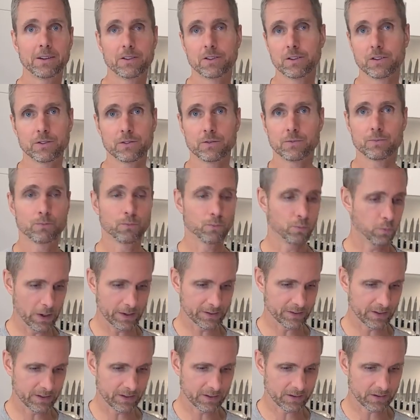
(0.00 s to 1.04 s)
It just
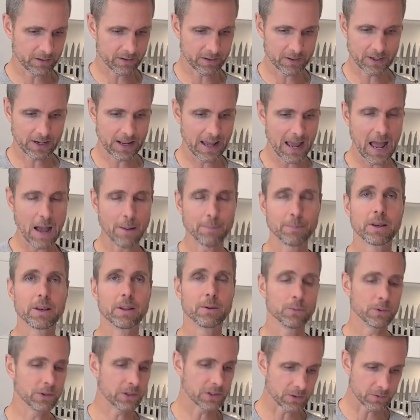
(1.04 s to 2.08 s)
wasn't gonna happen.
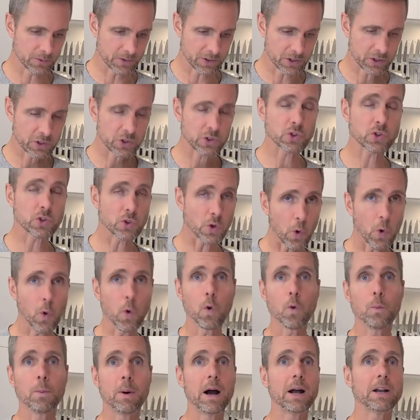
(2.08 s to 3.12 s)
It was, there was
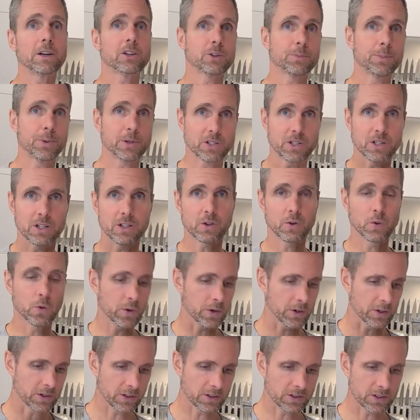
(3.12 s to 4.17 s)
so much, especially in the
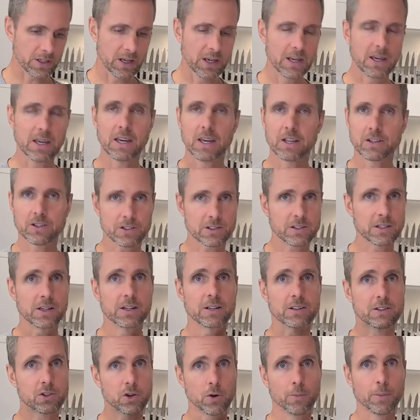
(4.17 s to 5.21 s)
corners, it just
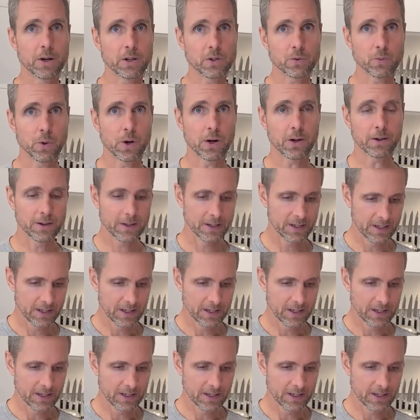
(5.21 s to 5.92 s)
needed so much work.